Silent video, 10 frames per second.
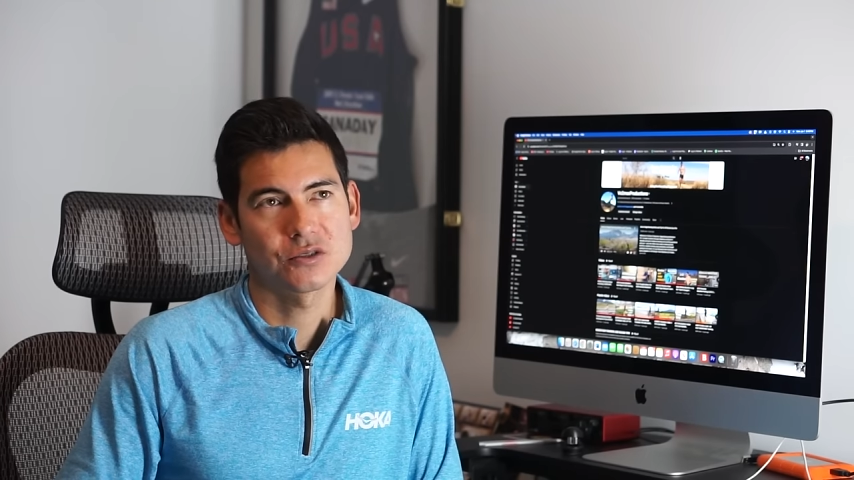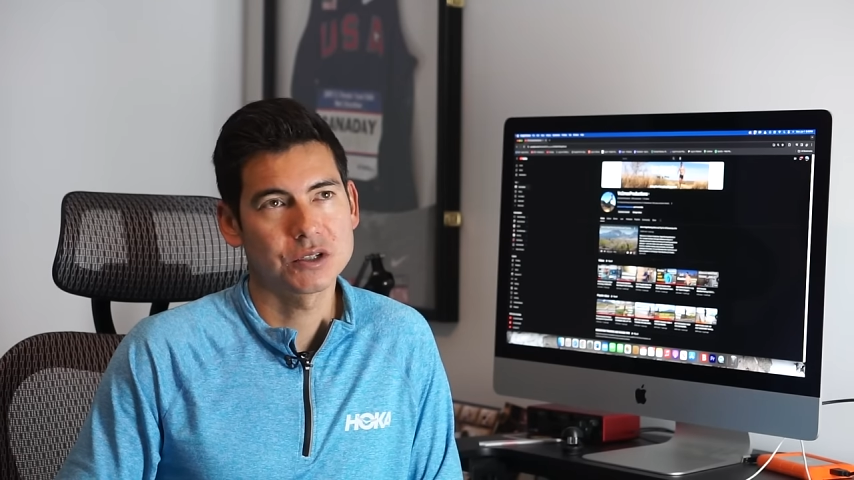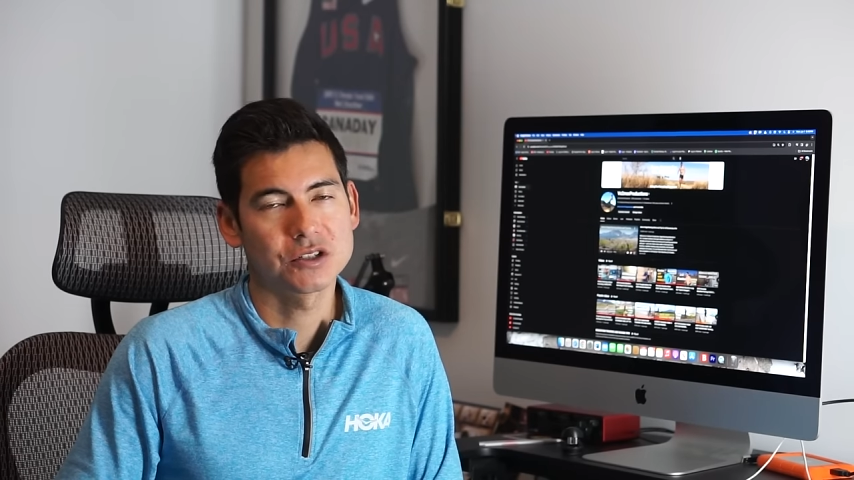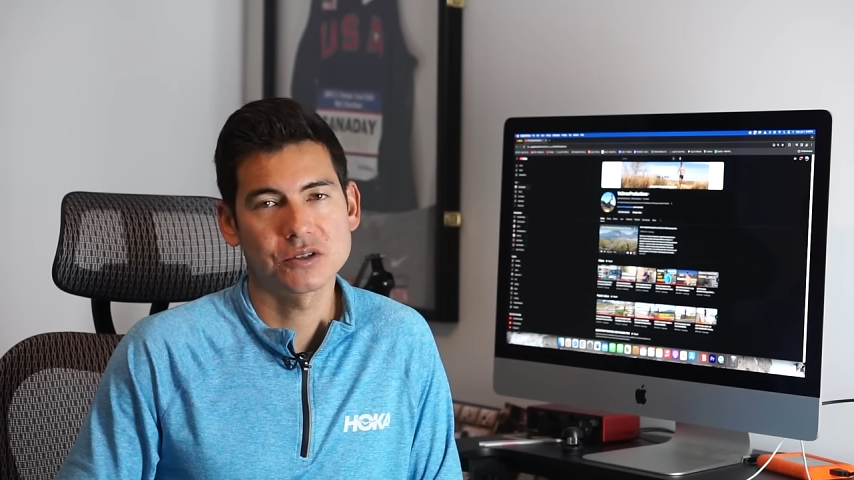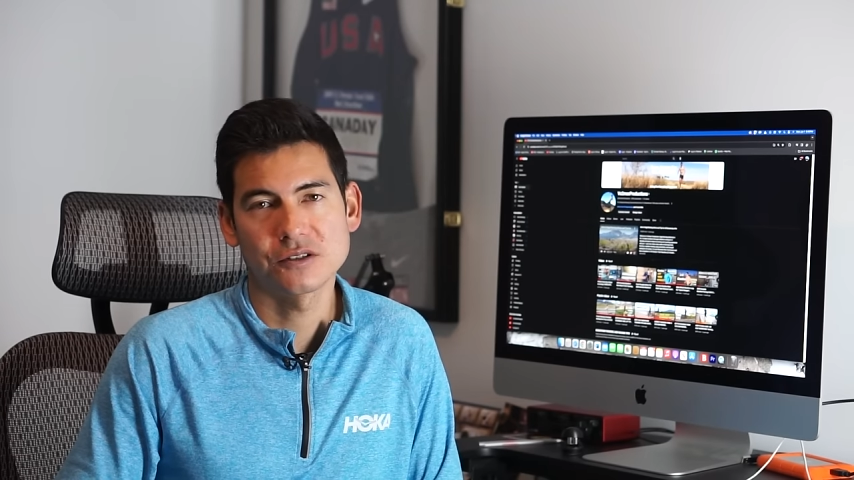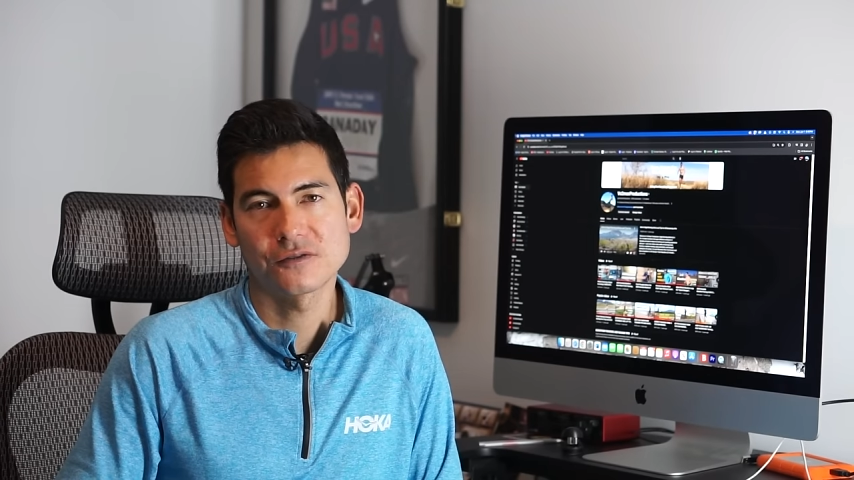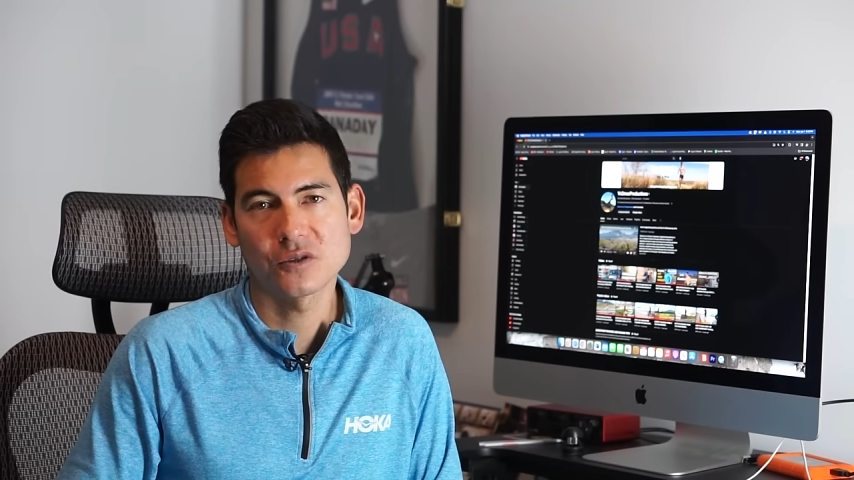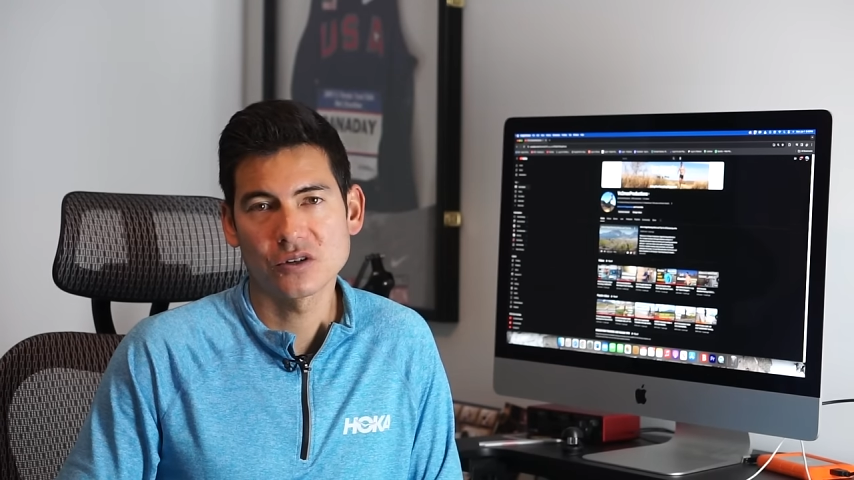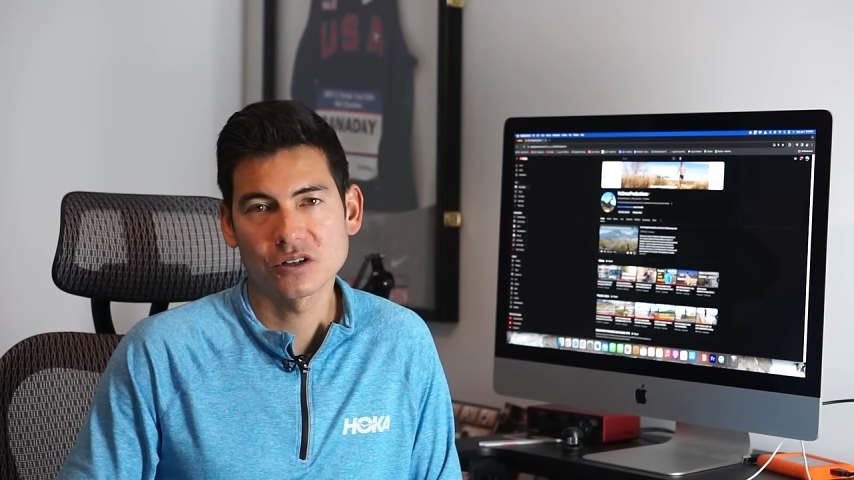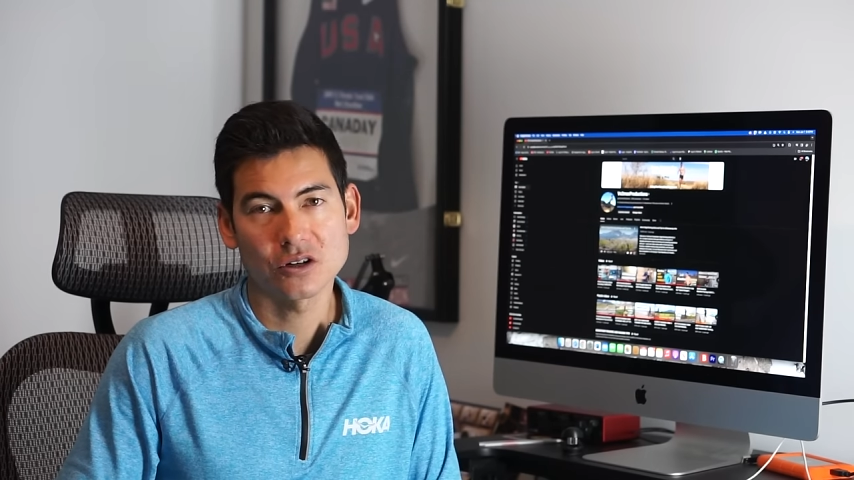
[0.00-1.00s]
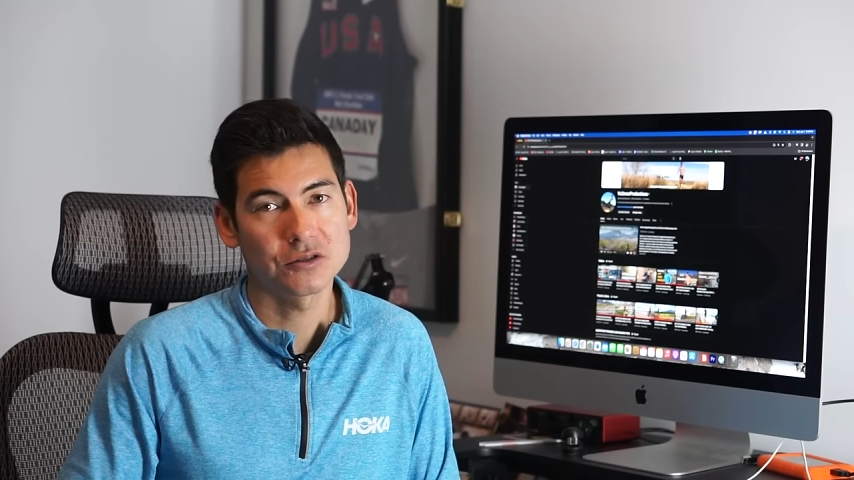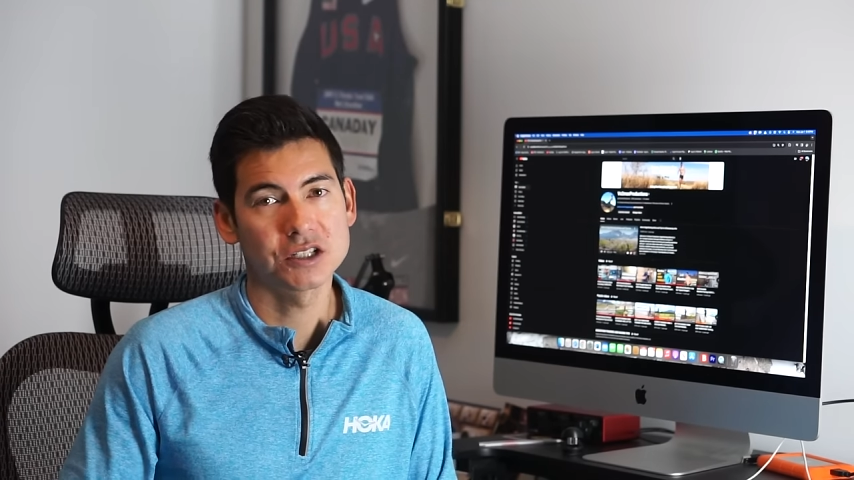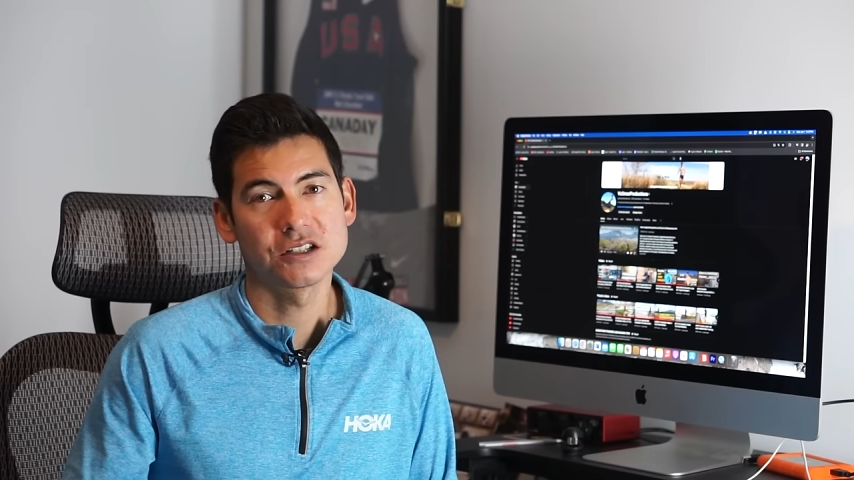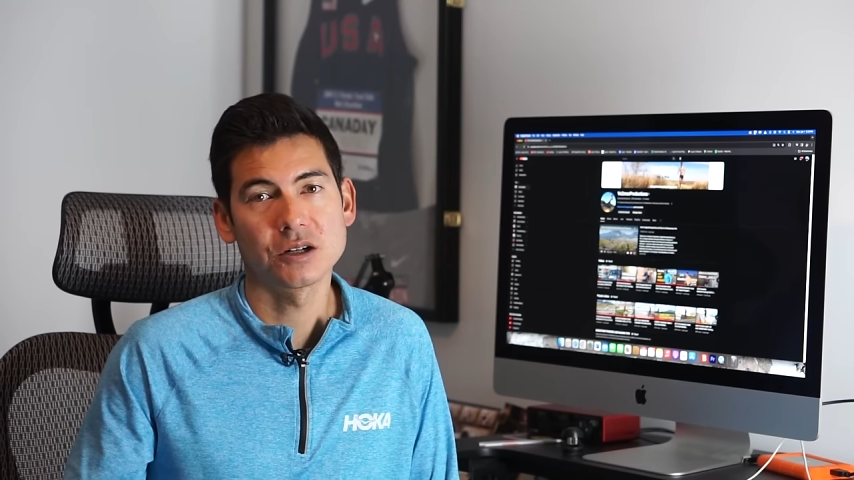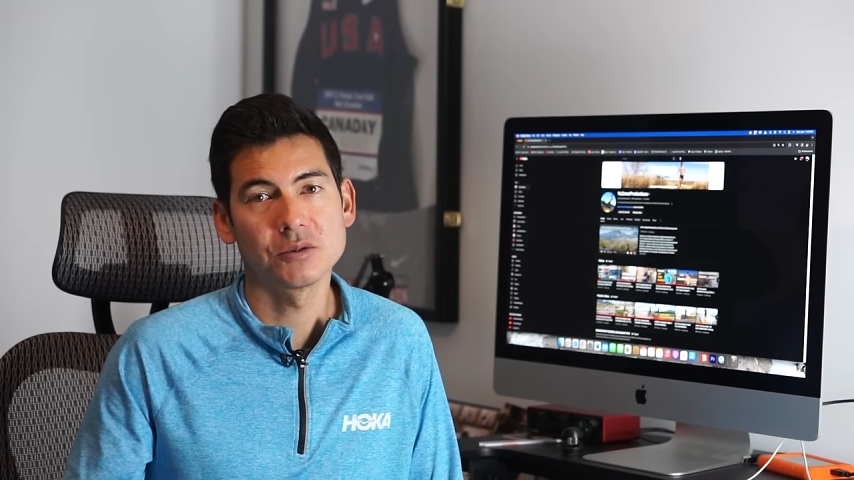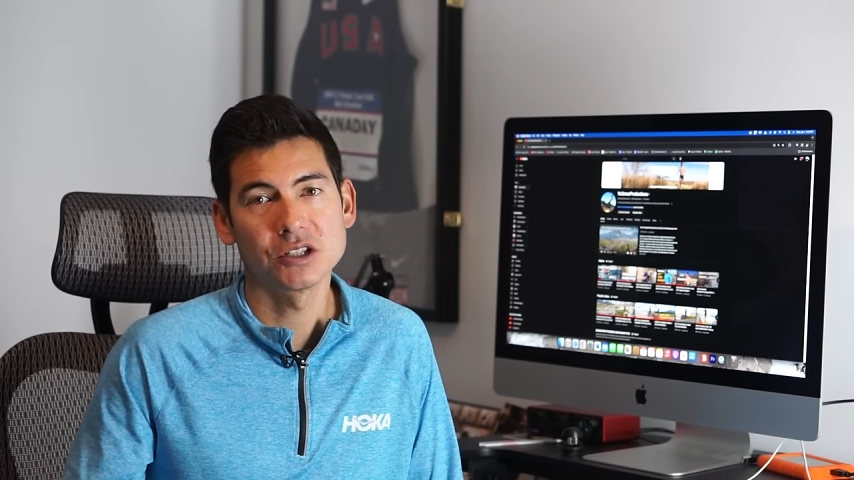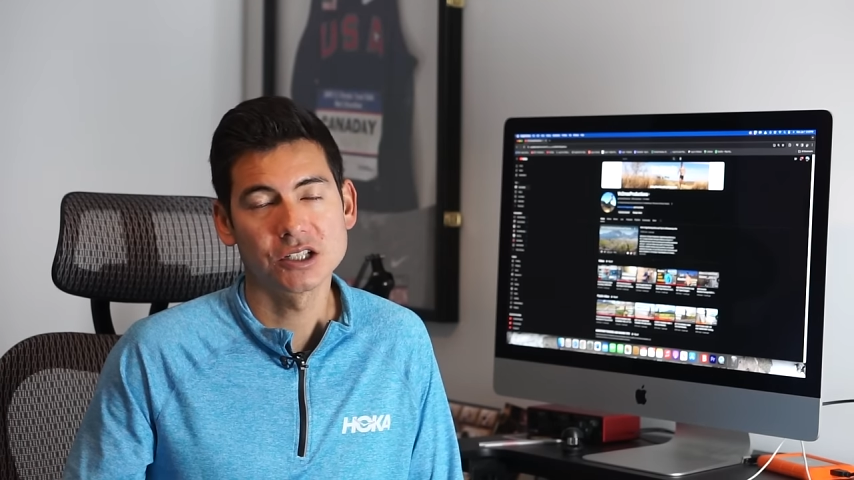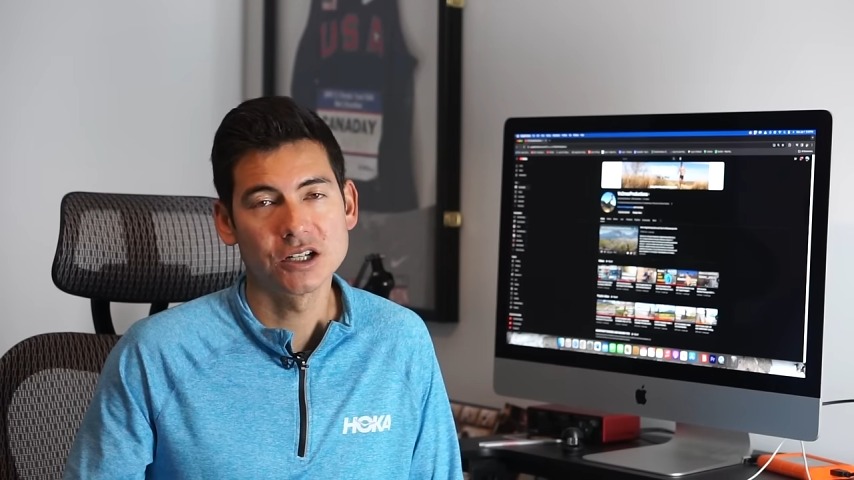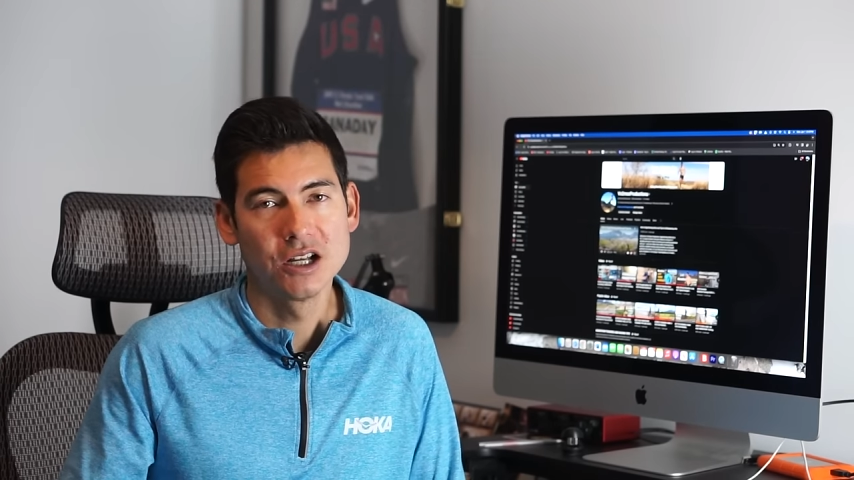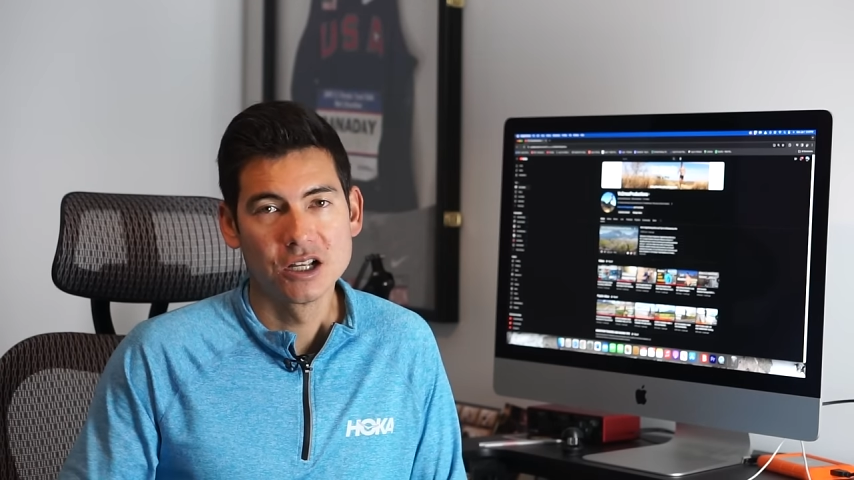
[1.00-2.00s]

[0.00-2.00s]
2024, already doubling.